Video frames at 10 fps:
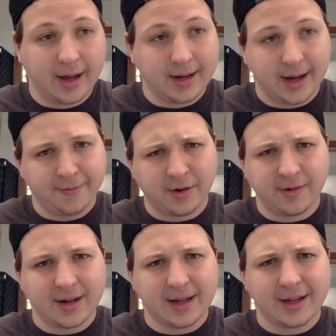I've
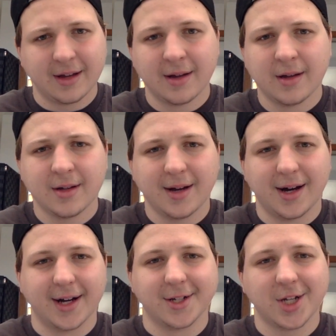already
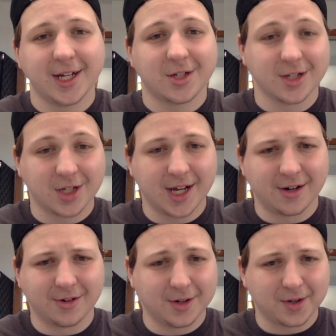changed the
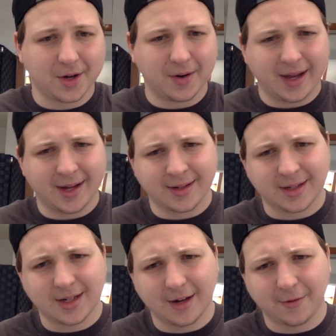channel logo and
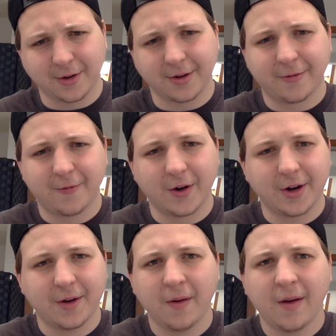cover
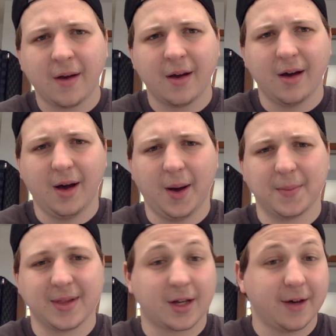photo.
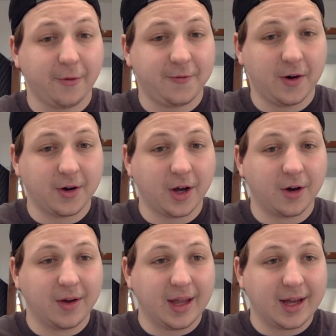The cover
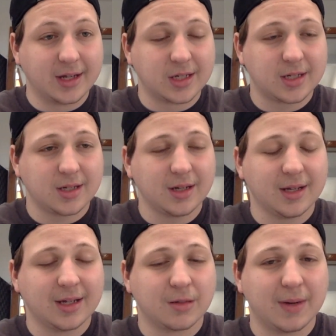photo is
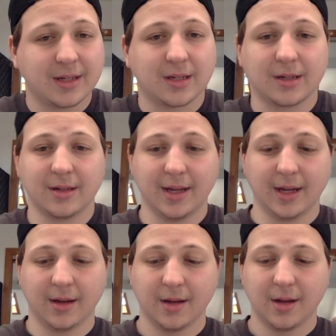
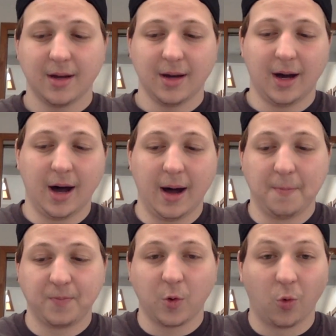basically
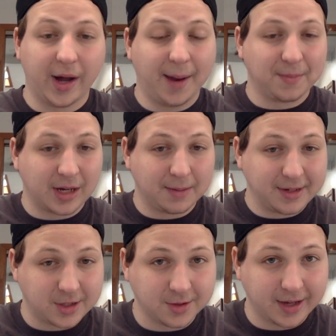what I'm going to
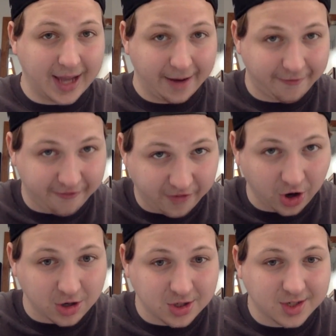be doing at
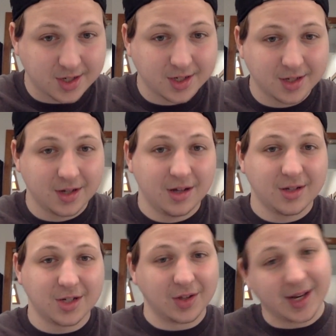first.
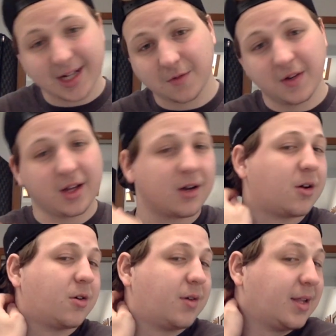So the next
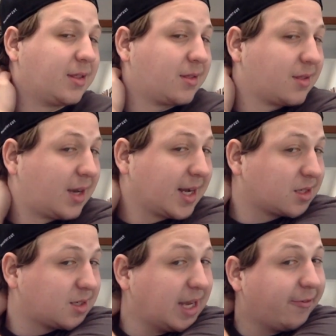video and the
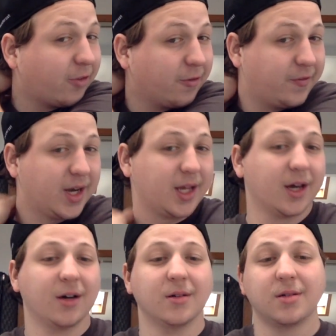next several
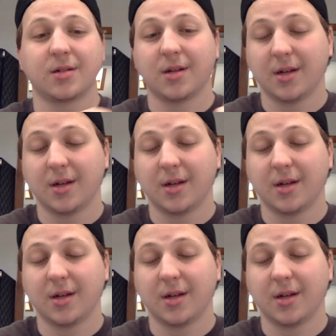videos